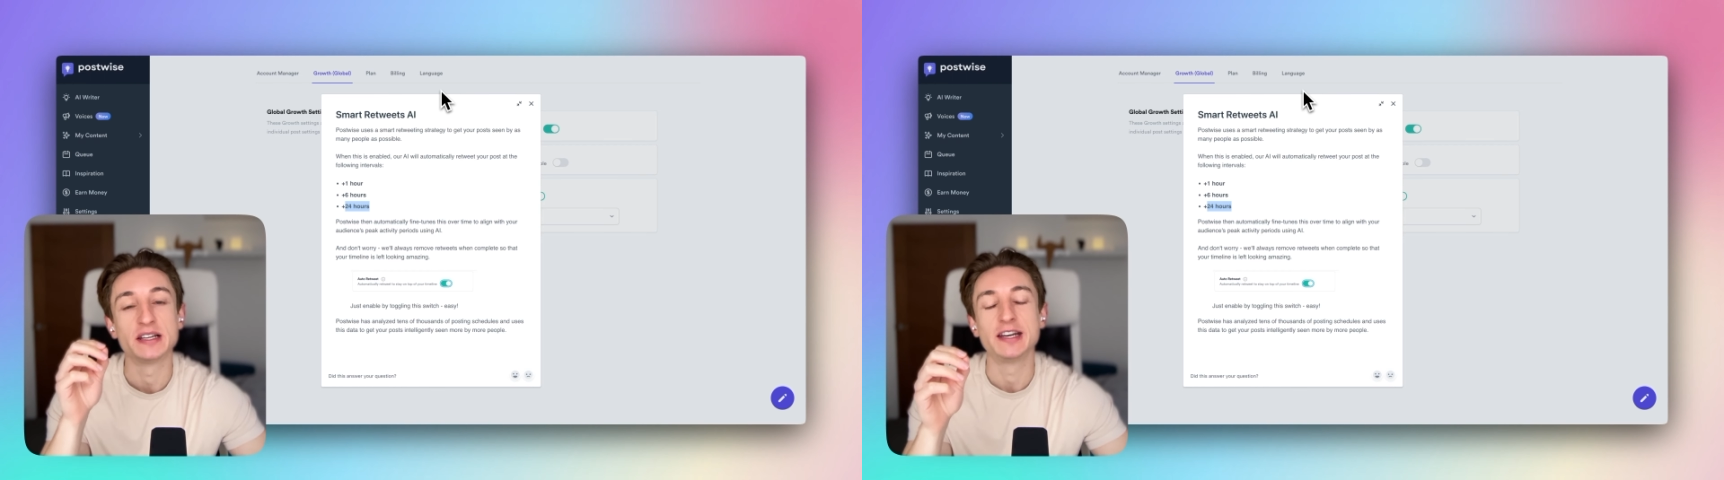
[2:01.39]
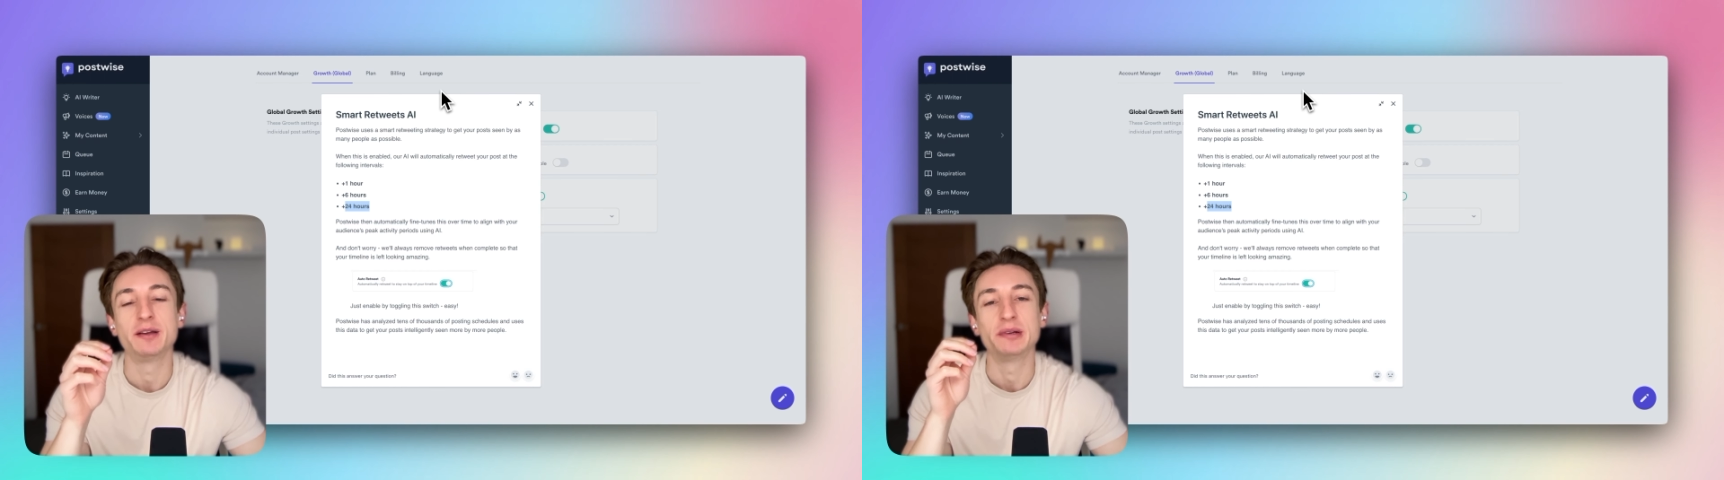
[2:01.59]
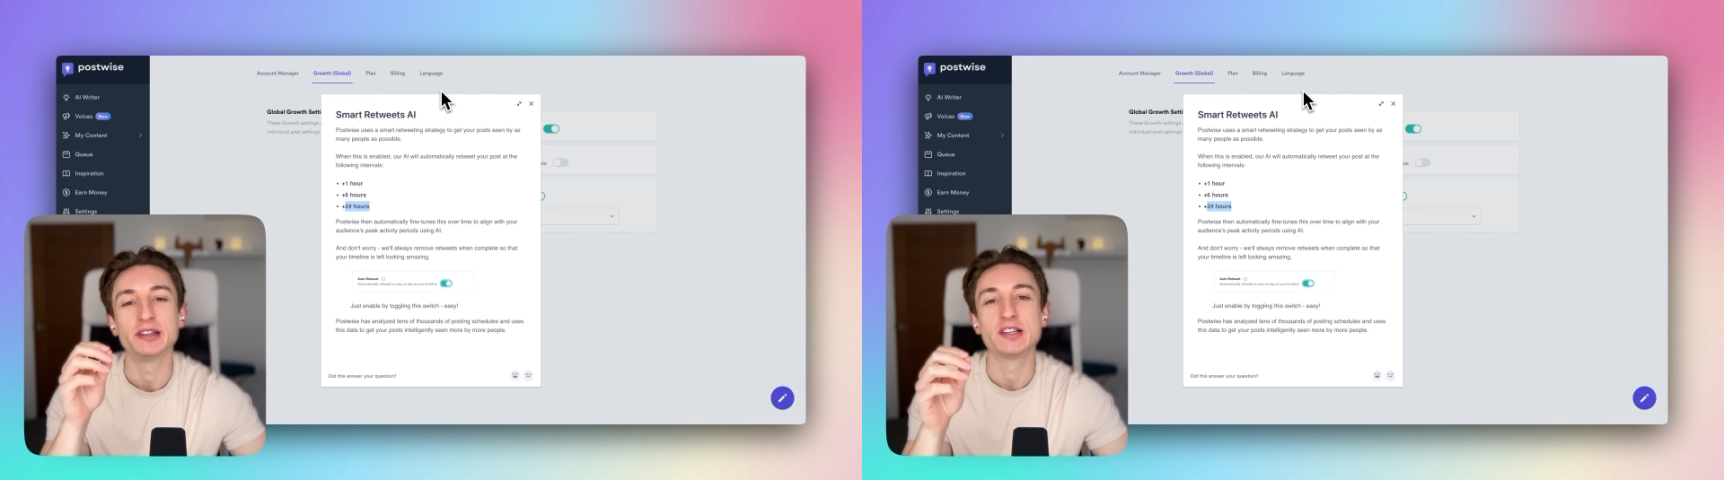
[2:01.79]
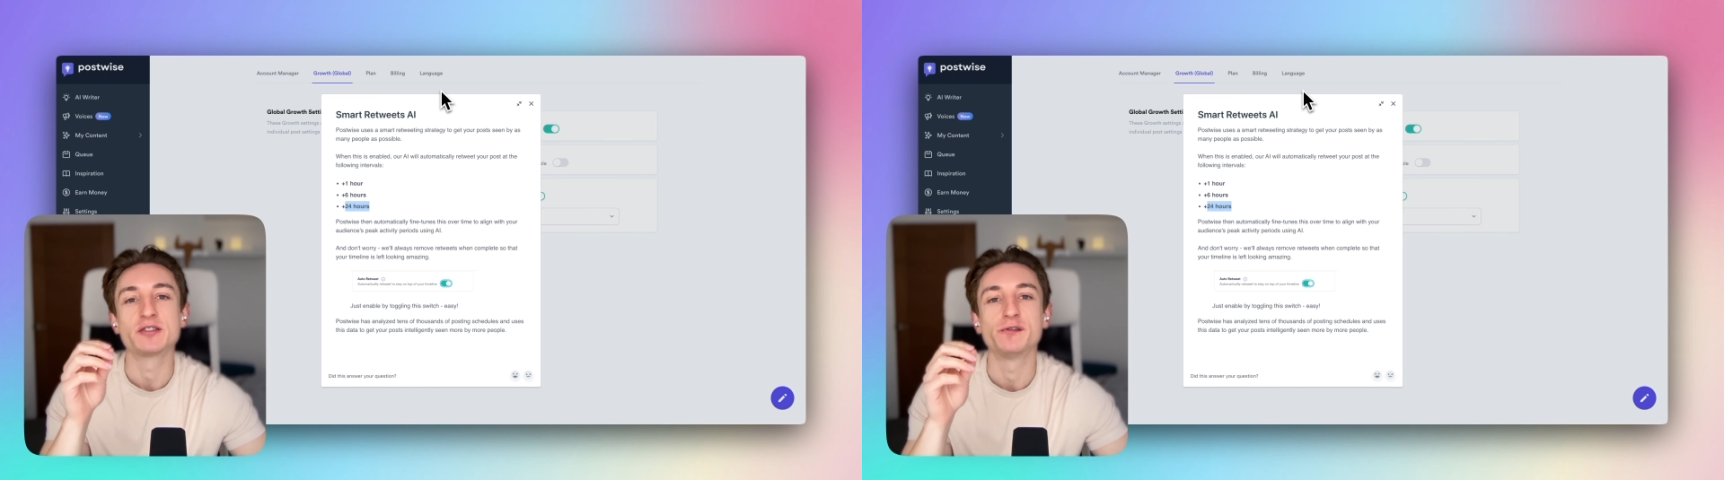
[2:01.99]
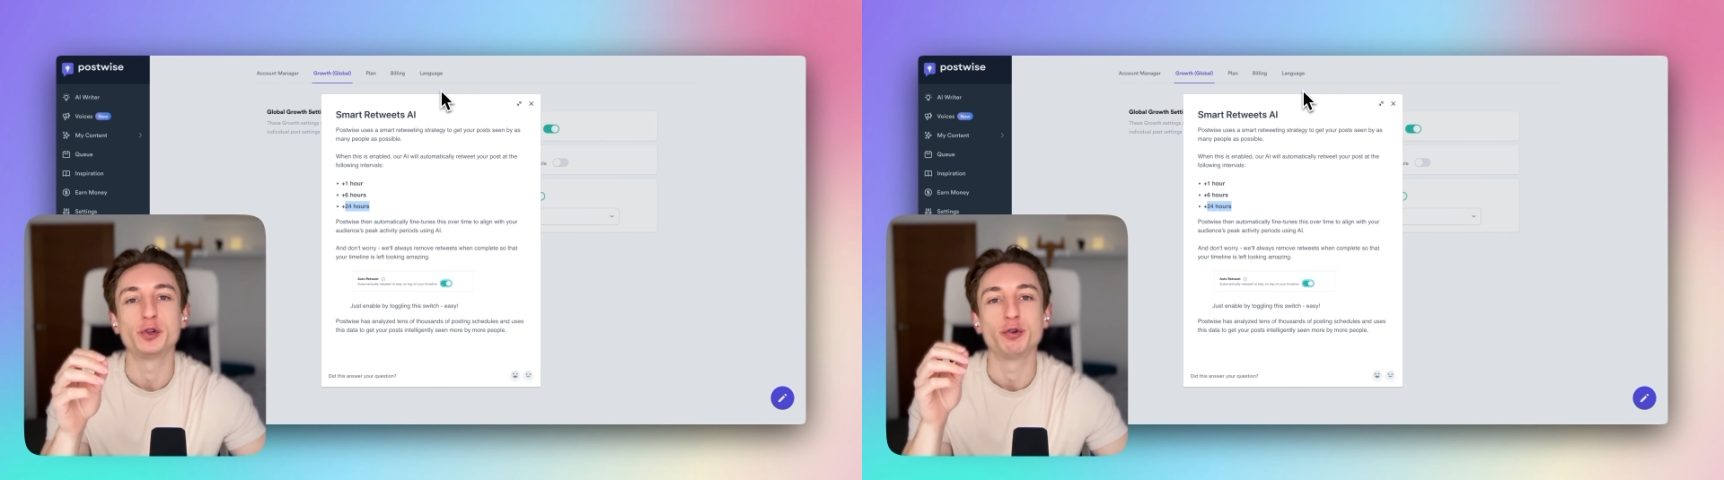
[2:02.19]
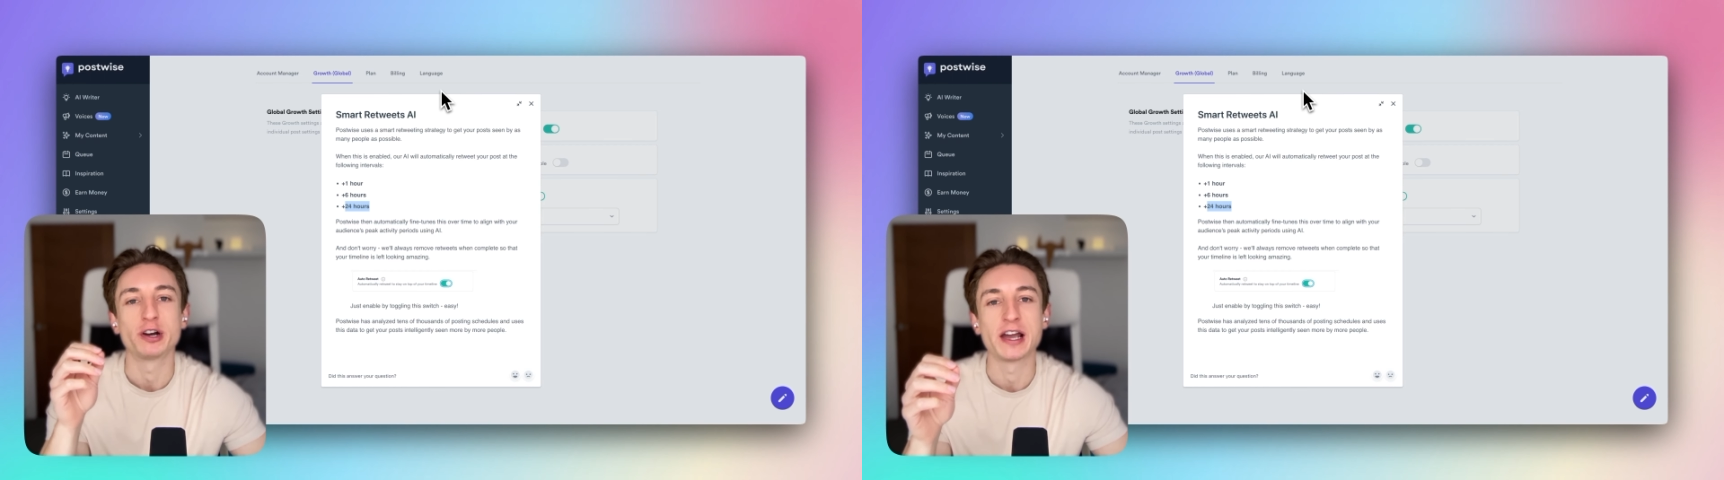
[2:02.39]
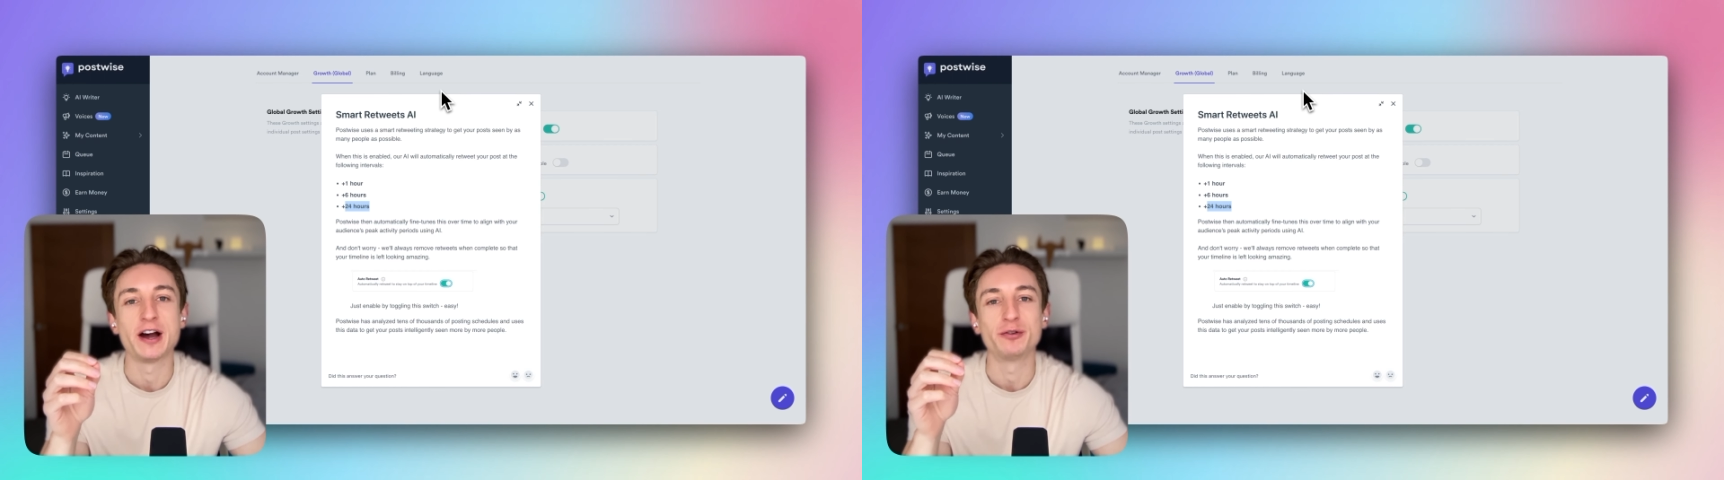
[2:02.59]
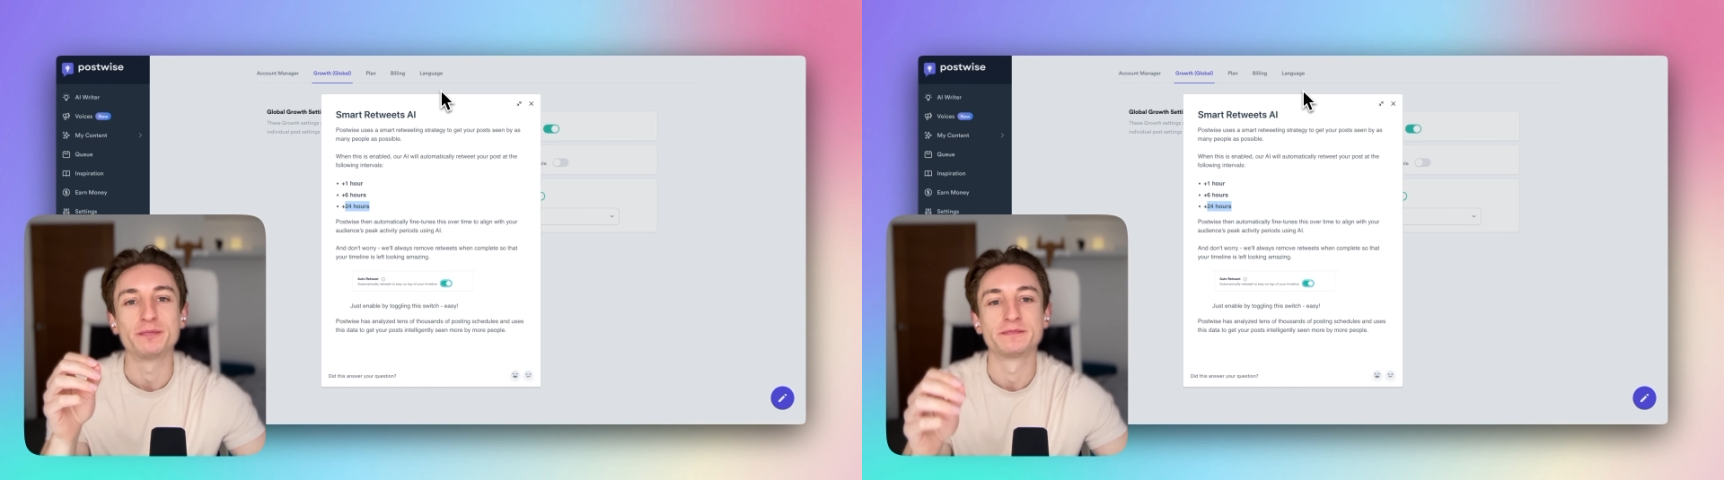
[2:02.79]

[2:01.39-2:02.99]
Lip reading: enabling this for your account.